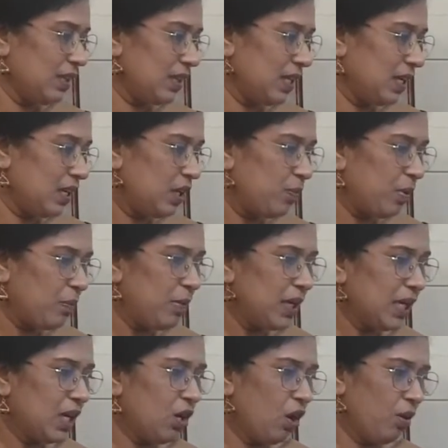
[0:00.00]
The
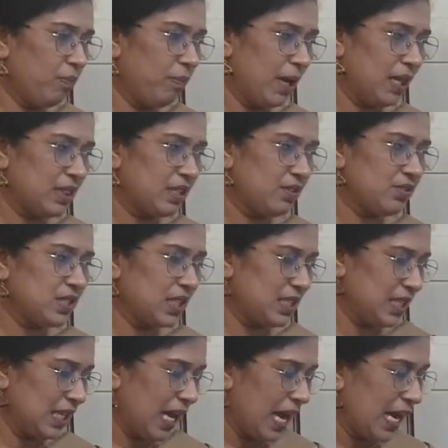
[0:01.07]
Republic of Maldives
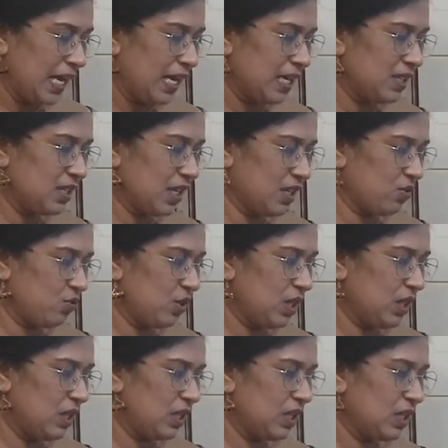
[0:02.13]
is an island
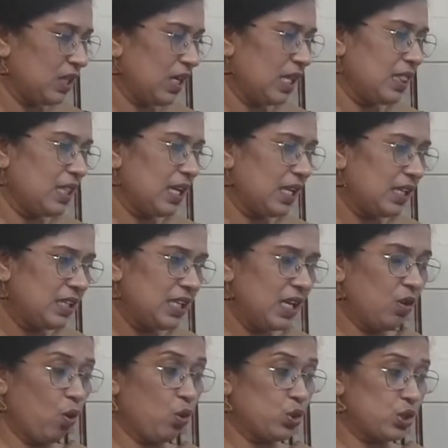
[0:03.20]
country in the
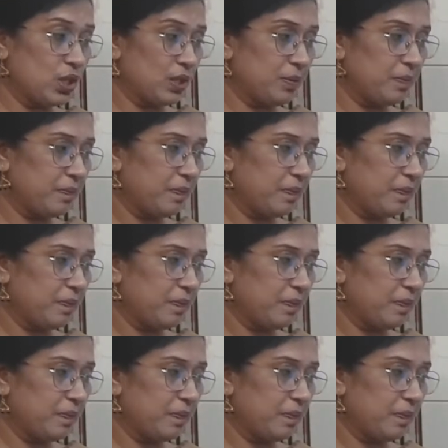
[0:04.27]
Indian Ocean.